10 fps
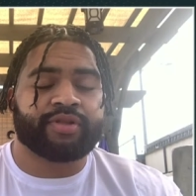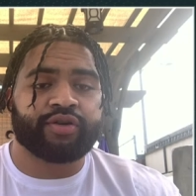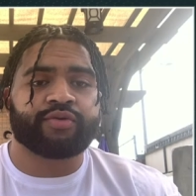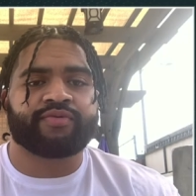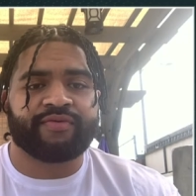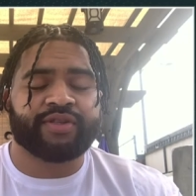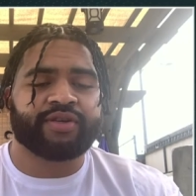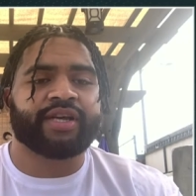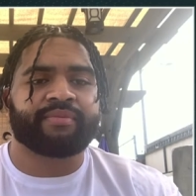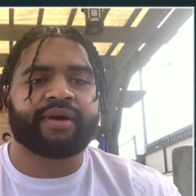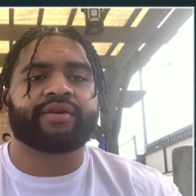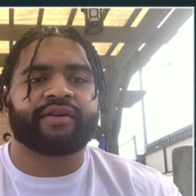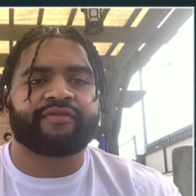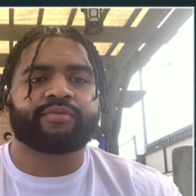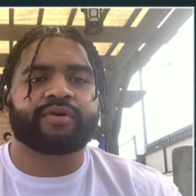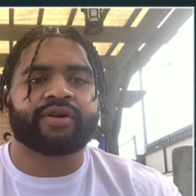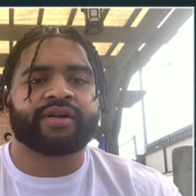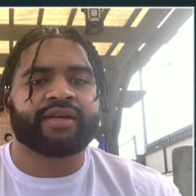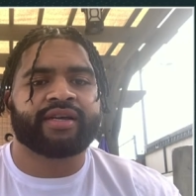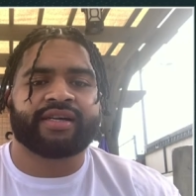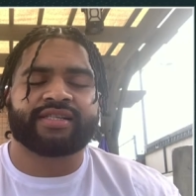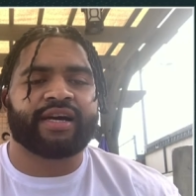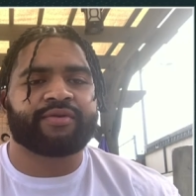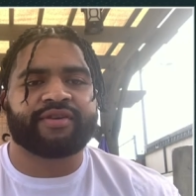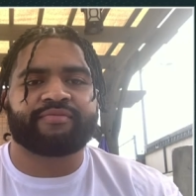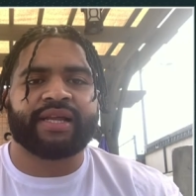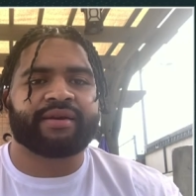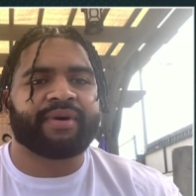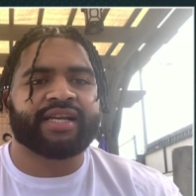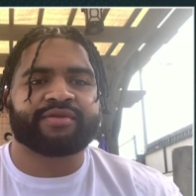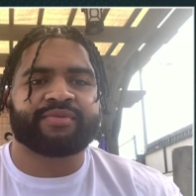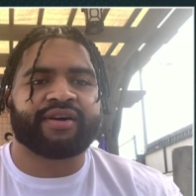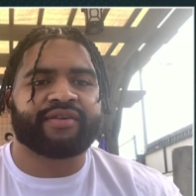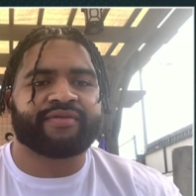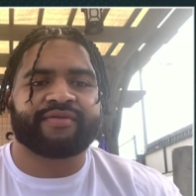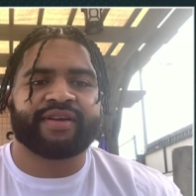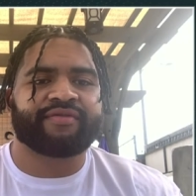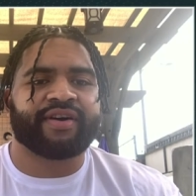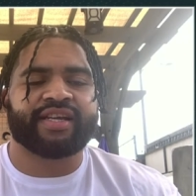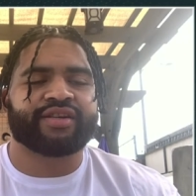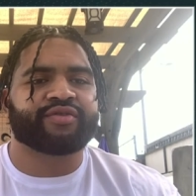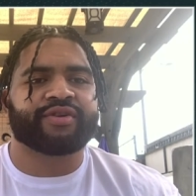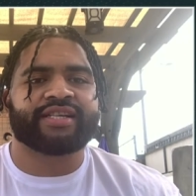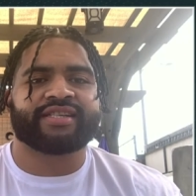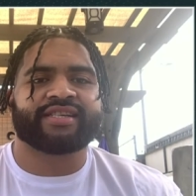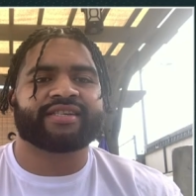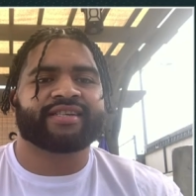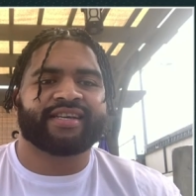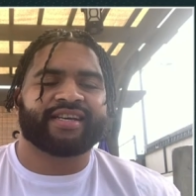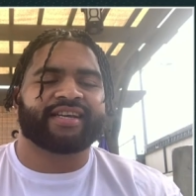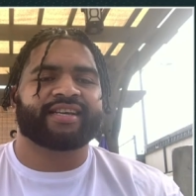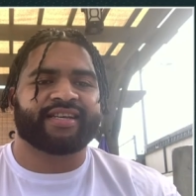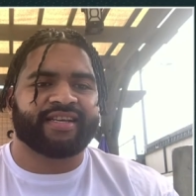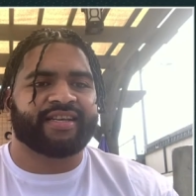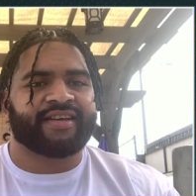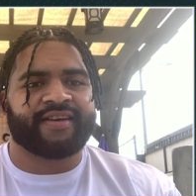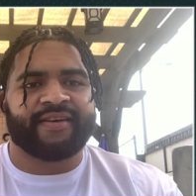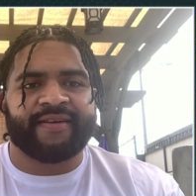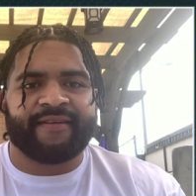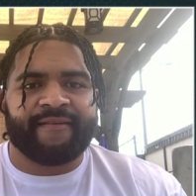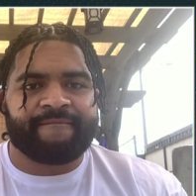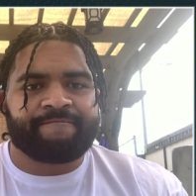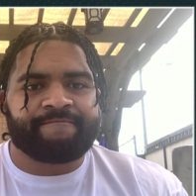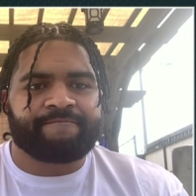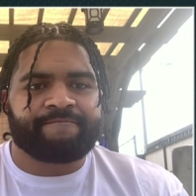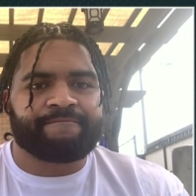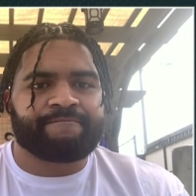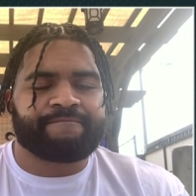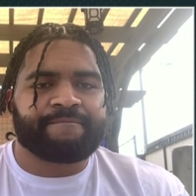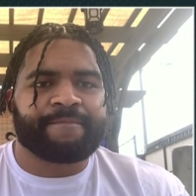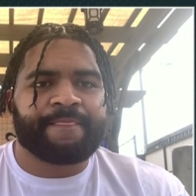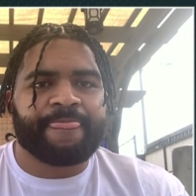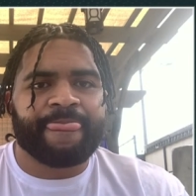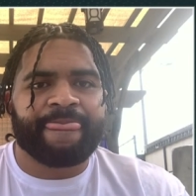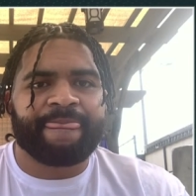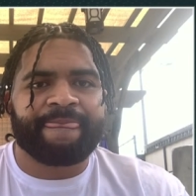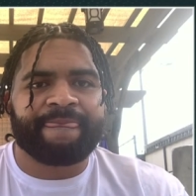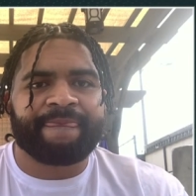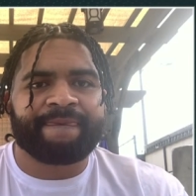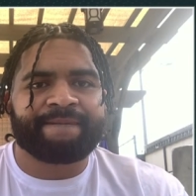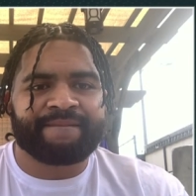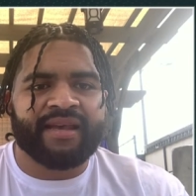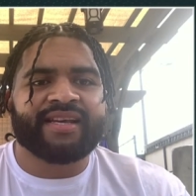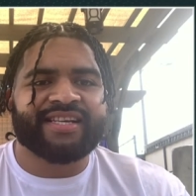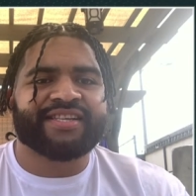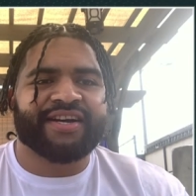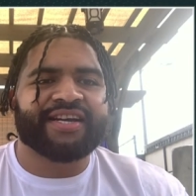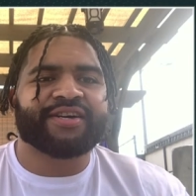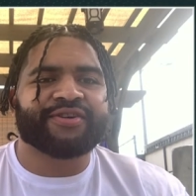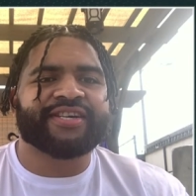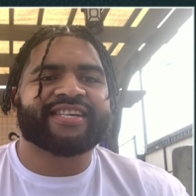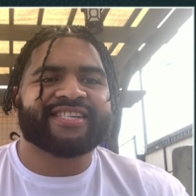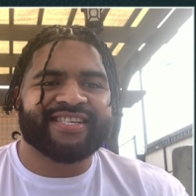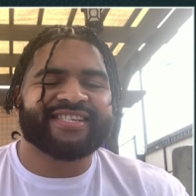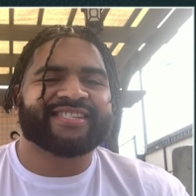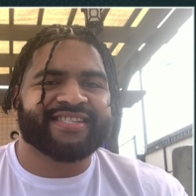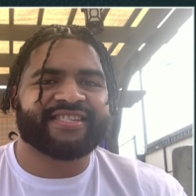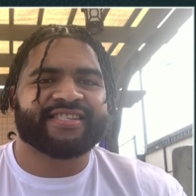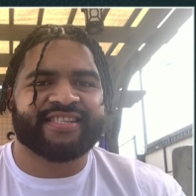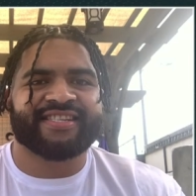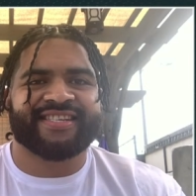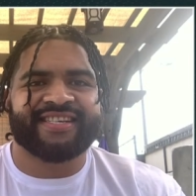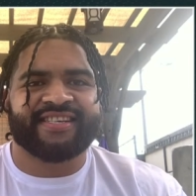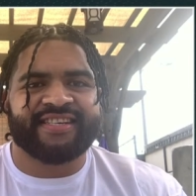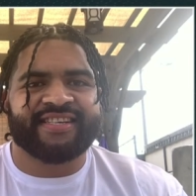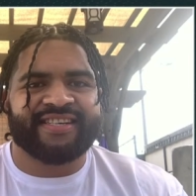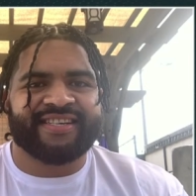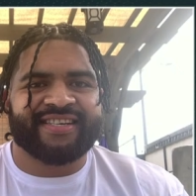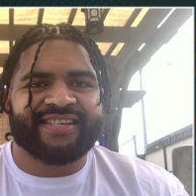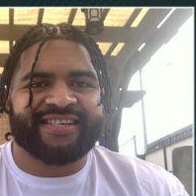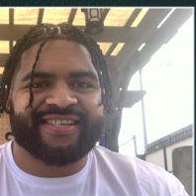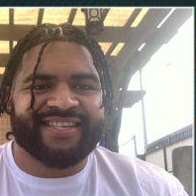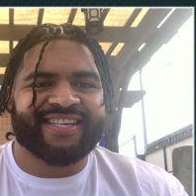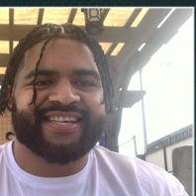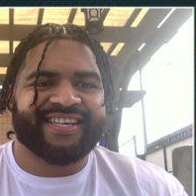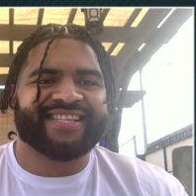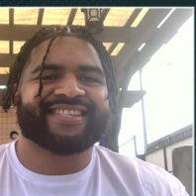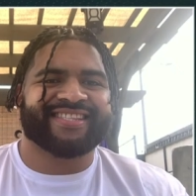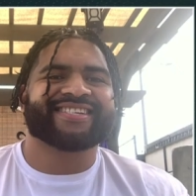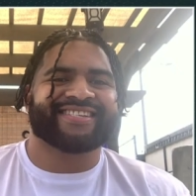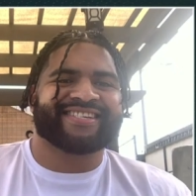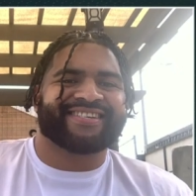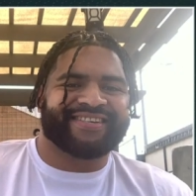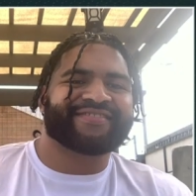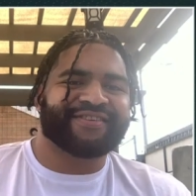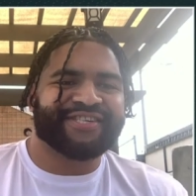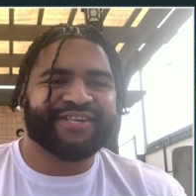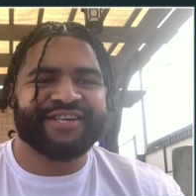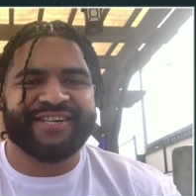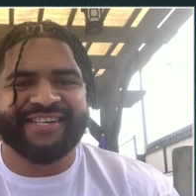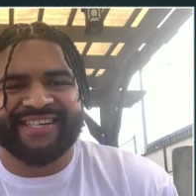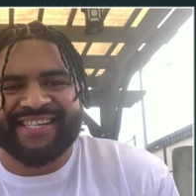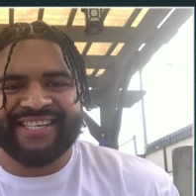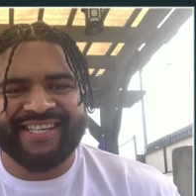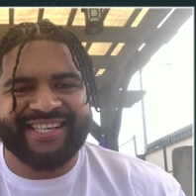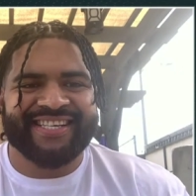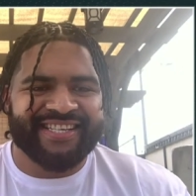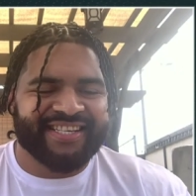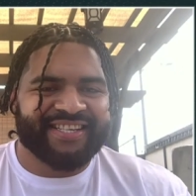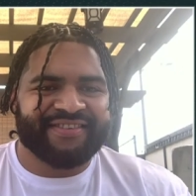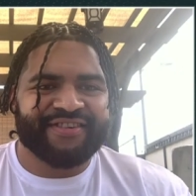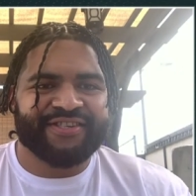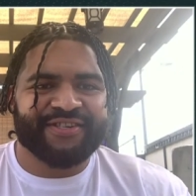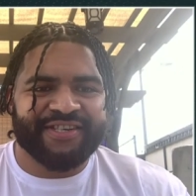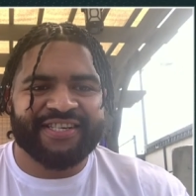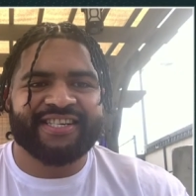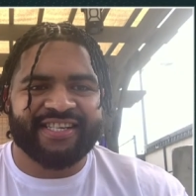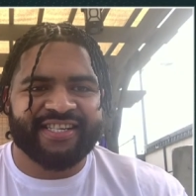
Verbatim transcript: to to get better at football, as I would have played basketball if I didn't do wrestling. Do you know who Gable Stevenson is? Yes, sir. I know who he is. Okay, pretty good wrestler, huh? For sure. Yep. Sure.